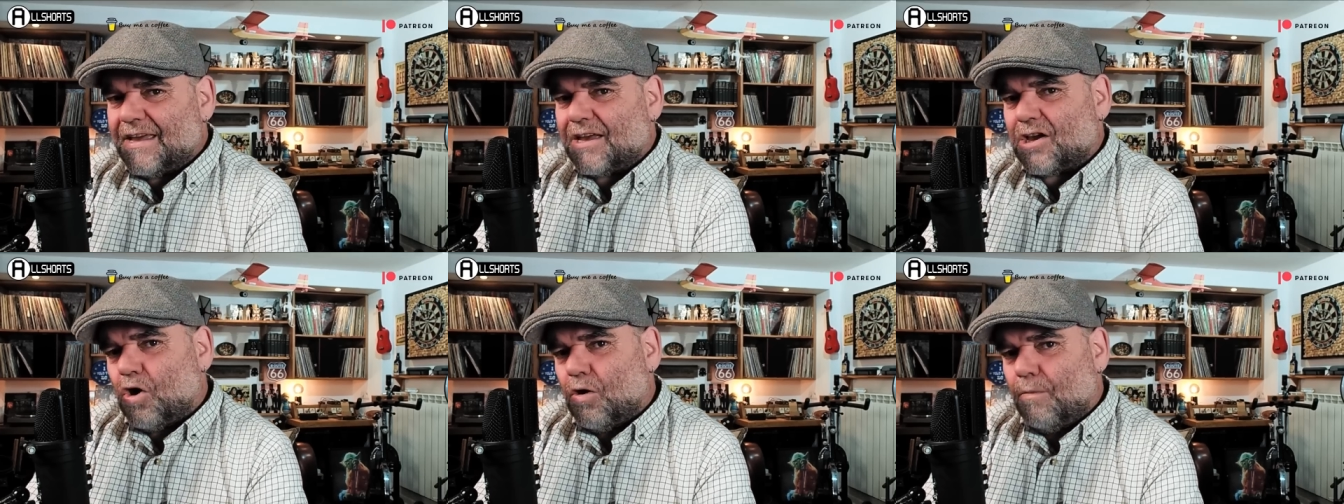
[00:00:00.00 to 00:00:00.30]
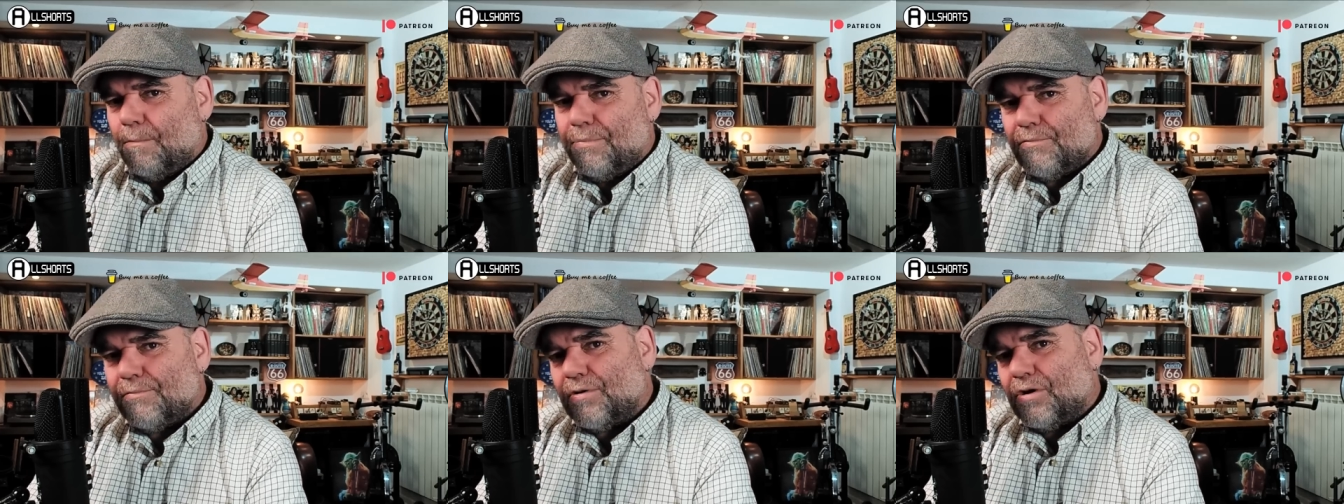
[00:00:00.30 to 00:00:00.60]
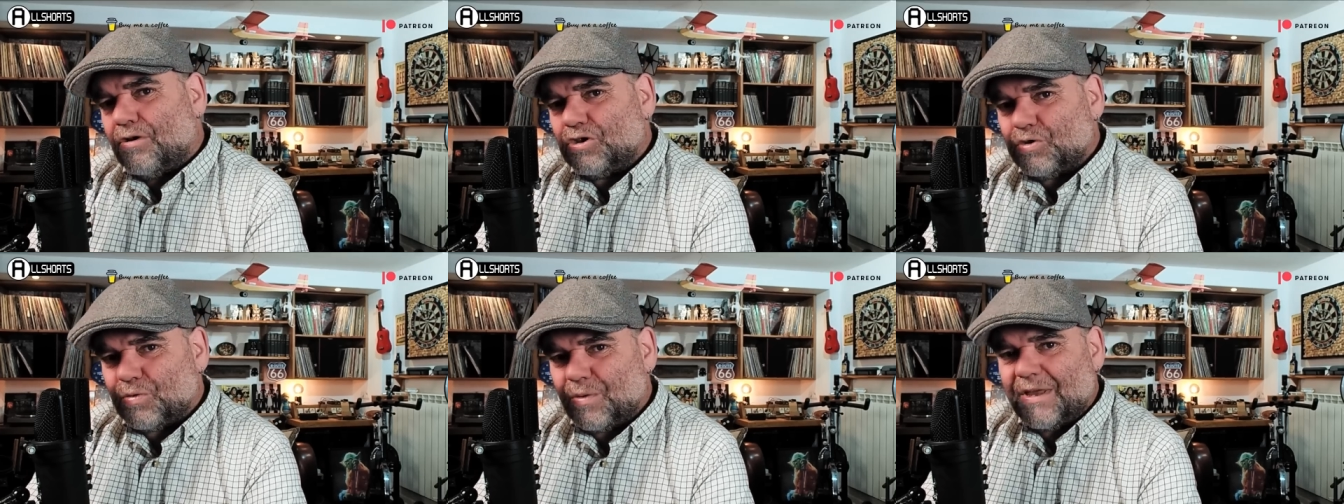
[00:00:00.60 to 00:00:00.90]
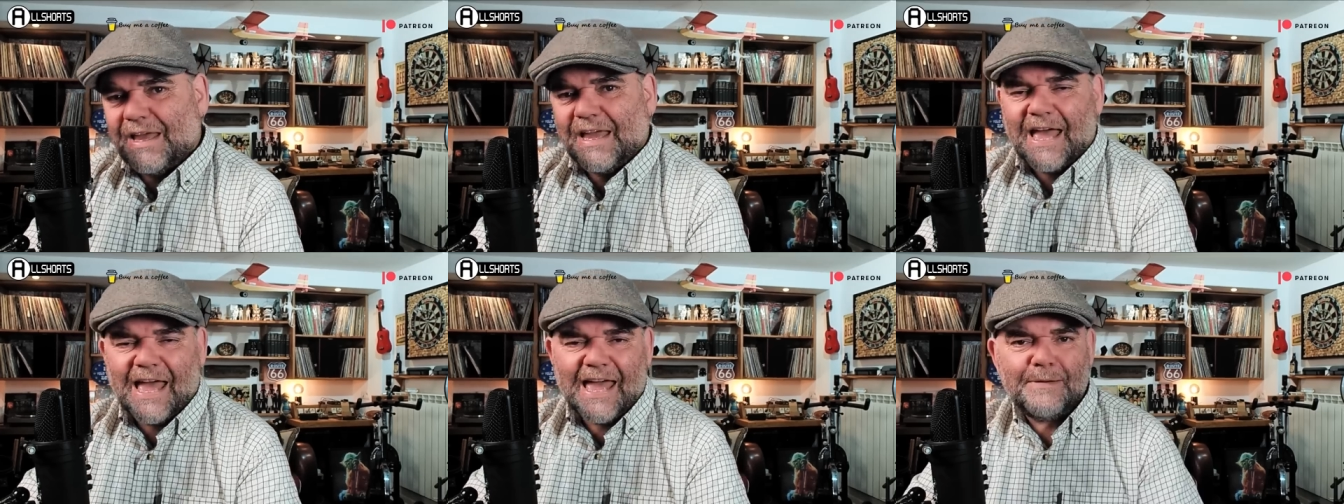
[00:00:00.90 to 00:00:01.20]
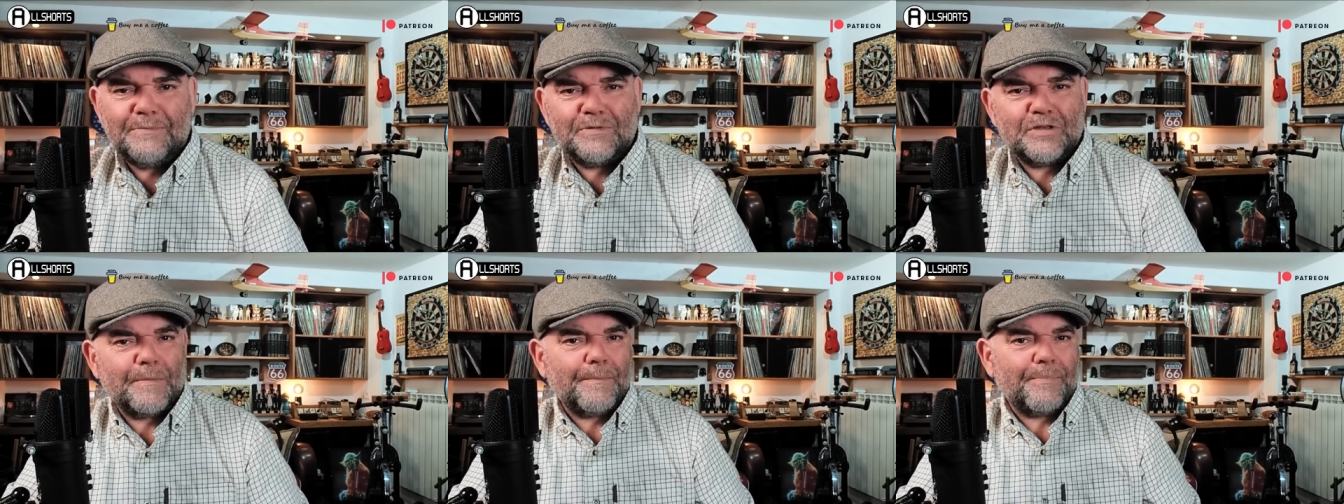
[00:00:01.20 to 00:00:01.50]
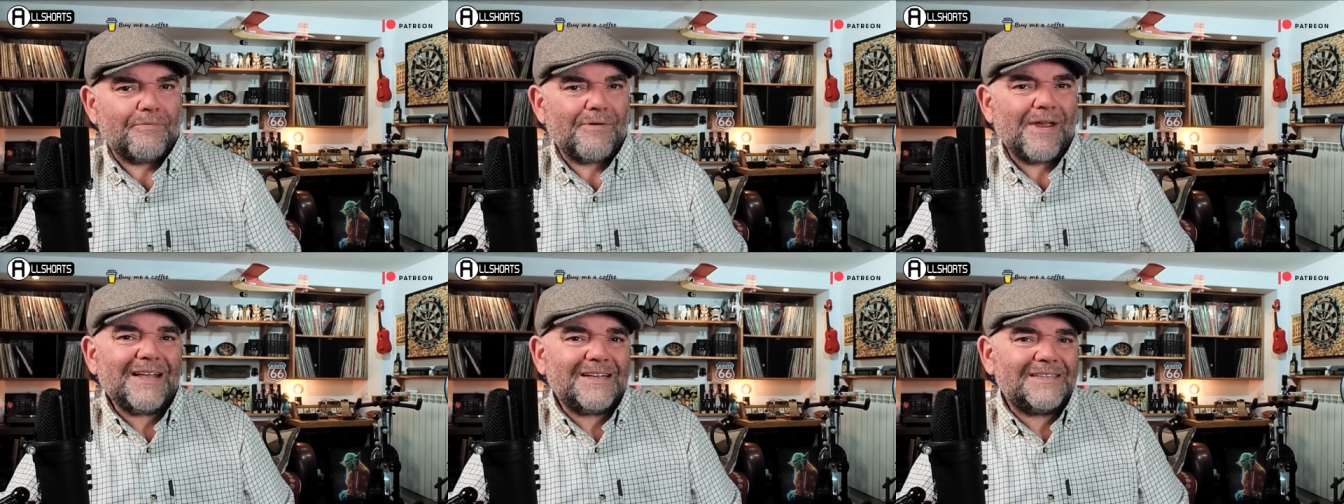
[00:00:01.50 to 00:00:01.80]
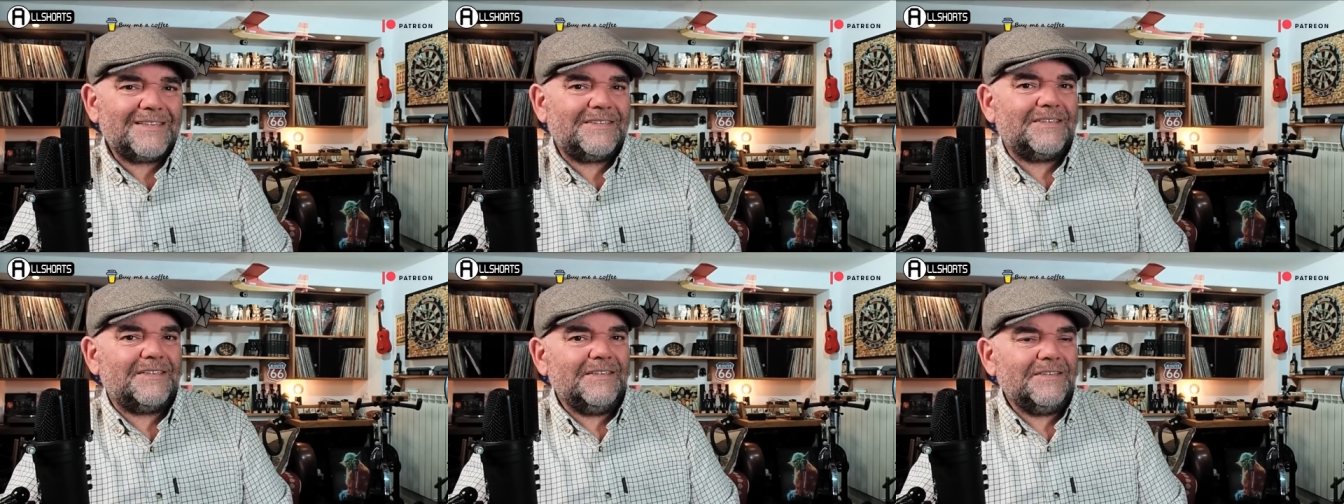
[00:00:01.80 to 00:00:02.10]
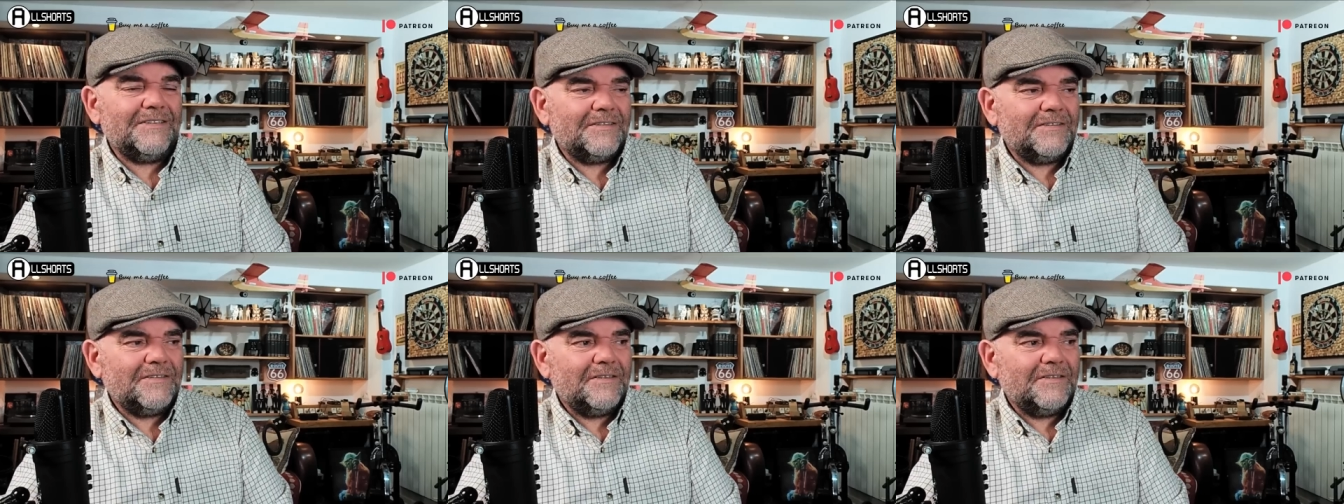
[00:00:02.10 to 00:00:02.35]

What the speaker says: compromise when it came to Brexit.